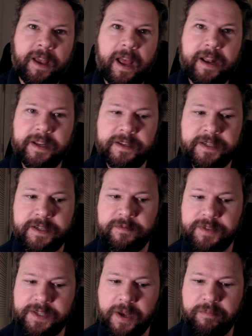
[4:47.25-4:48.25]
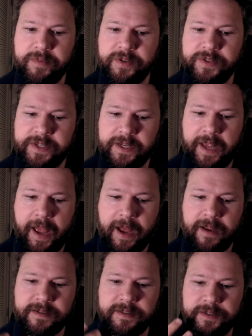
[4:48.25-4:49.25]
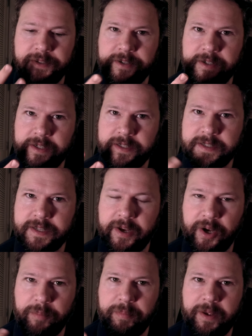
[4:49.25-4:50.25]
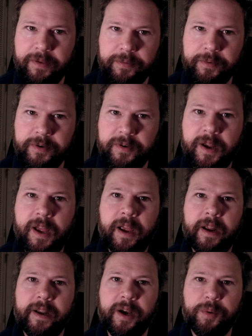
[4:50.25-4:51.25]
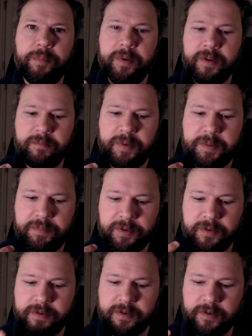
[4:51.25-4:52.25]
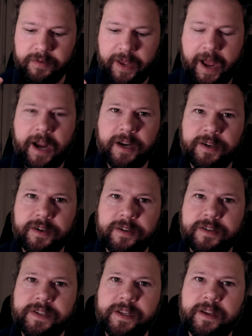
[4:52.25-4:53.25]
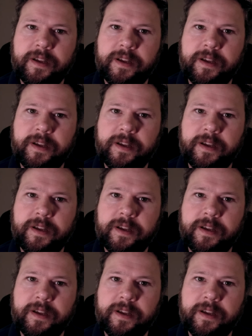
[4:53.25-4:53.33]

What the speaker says: and indeed some music has lyrics to help it through and help people, the actors.